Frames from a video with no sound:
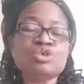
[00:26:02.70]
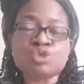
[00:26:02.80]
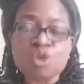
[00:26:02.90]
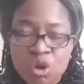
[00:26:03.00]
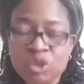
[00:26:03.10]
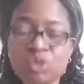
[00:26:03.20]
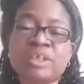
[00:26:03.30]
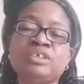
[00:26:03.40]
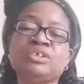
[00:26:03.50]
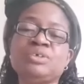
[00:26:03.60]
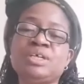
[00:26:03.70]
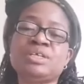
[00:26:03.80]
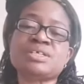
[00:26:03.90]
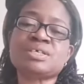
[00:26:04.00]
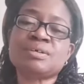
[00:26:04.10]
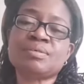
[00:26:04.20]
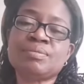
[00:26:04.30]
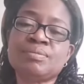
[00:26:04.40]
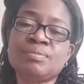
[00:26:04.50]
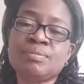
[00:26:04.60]
draw you into it.
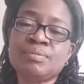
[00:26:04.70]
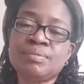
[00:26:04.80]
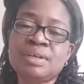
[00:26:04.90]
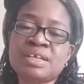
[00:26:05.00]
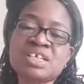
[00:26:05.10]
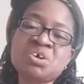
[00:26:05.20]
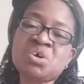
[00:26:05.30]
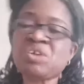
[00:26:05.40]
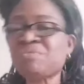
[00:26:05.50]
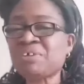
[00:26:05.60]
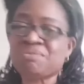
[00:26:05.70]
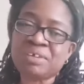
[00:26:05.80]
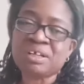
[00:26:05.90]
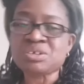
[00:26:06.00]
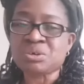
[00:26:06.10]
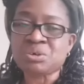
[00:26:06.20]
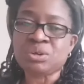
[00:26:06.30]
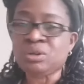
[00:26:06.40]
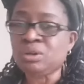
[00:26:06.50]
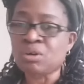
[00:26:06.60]
They say, oh, if it feels
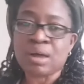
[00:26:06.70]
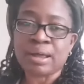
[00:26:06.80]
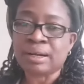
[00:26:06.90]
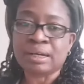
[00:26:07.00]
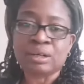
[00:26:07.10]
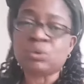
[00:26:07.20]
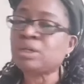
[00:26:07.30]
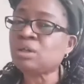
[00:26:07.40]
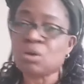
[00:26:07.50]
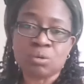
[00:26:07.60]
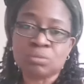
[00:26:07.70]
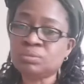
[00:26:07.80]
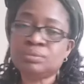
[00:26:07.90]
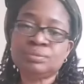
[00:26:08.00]
good, go ahead and do it. No.